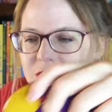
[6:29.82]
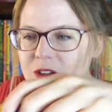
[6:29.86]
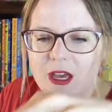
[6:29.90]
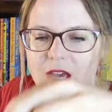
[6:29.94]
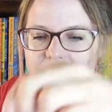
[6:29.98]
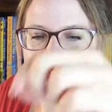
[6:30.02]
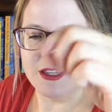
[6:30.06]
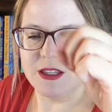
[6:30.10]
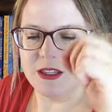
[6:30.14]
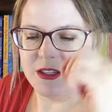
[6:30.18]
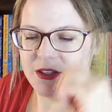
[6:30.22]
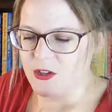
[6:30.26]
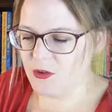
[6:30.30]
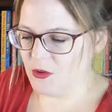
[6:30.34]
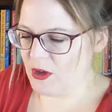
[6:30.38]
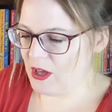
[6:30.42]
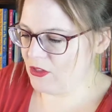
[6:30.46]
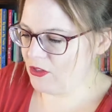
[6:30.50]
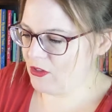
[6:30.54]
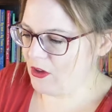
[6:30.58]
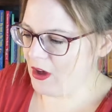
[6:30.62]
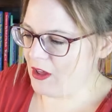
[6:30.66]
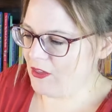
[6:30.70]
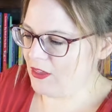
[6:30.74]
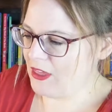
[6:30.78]
And so I
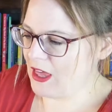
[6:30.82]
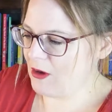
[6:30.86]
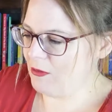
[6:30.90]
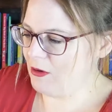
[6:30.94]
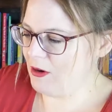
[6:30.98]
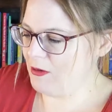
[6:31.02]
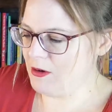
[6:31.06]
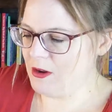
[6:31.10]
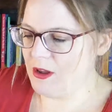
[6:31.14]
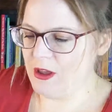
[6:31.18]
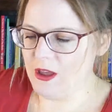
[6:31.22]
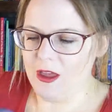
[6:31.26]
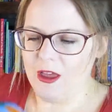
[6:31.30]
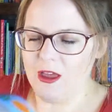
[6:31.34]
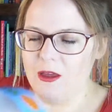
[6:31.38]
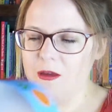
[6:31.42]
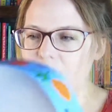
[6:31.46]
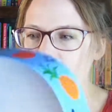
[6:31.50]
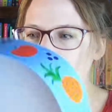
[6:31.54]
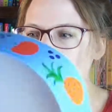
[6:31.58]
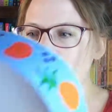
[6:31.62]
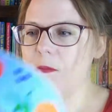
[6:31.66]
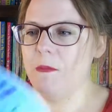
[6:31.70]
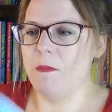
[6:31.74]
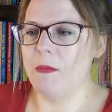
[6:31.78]
thought that would
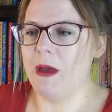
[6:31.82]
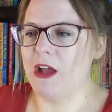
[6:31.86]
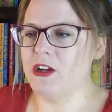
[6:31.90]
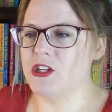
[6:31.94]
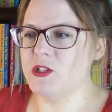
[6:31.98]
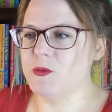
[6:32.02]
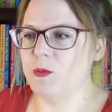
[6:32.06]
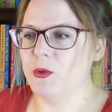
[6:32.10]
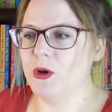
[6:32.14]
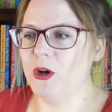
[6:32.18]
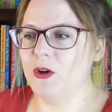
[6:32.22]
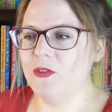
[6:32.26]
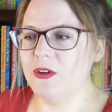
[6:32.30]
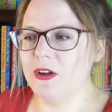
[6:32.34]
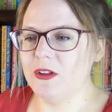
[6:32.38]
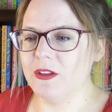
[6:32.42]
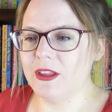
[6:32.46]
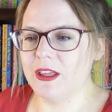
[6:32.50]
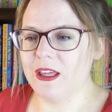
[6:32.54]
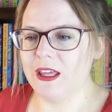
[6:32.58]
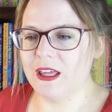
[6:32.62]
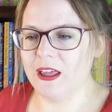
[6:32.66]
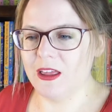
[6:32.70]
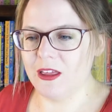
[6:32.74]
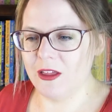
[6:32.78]
match
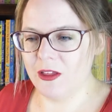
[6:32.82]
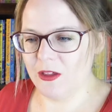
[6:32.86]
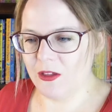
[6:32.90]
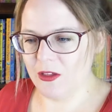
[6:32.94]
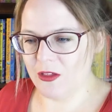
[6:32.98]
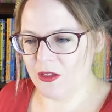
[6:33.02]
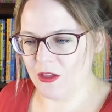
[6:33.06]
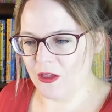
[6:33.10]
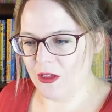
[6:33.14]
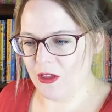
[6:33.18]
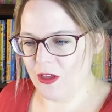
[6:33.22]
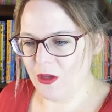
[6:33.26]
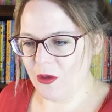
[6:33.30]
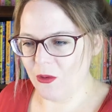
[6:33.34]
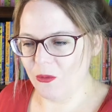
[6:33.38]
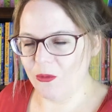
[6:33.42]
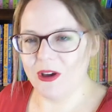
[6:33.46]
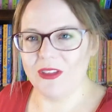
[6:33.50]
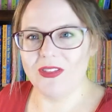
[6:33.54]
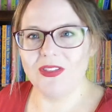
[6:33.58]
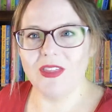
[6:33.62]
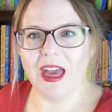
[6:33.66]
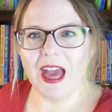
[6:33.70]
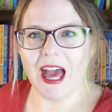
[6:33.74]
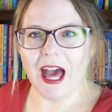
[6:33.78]
perfectly
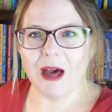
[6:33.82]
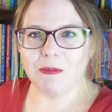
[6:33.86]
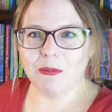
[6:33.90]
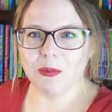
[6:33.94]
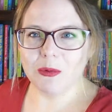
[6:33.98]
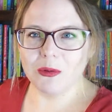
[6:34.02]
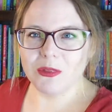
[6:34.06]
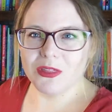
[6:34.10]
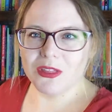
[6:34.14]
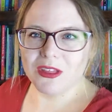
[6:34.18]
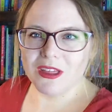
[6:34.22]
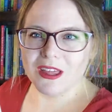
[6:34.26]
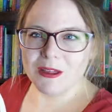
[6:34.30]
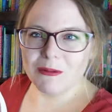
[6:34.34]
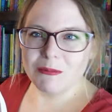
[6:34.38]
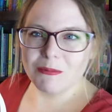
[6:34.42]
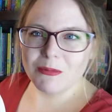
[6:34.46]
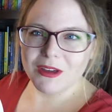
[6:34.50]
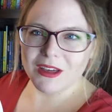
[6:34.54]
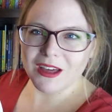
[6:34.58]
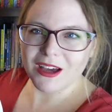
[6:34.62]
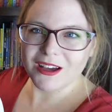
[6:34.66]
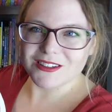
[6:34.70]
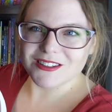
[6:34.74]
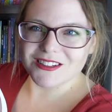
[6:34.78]
with the apple theme
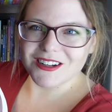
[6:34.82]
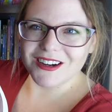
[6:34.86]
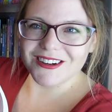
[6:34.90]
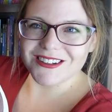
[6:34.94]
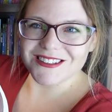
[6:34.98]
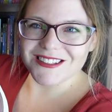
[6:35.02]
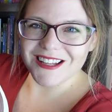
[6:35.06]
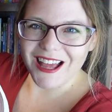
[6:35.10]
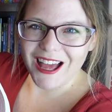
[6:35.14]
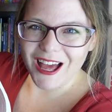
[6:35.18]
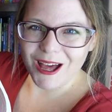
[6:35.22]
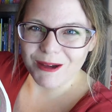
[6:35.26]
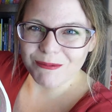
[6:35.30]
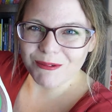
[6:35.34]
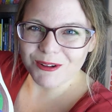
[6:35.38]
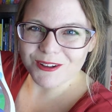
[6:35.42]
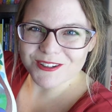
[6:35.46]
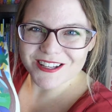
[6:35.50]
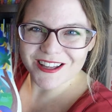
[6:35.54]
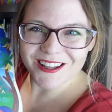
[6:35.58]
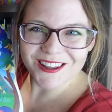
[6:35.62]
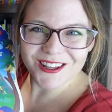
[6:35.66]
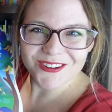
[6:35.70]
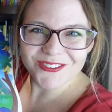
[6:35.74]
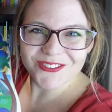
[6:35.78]
because there's apples
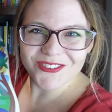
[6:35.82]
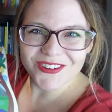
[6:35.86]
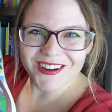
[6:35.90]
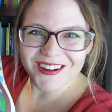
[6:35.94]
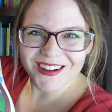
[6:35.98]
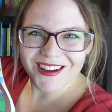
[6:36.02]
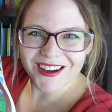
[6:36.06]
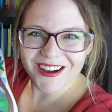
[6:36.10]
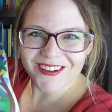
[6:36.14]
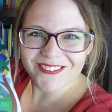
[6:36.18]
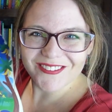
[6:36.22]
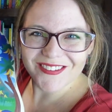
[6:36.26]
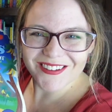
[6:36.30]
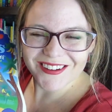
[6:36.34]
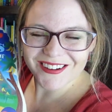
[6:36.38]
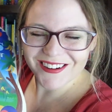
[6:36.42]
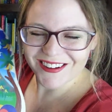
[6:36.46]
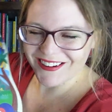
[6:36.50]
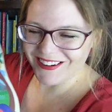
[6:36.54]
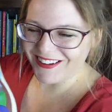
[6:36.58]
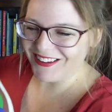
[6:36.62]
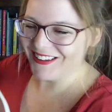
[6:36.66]
on the front cover.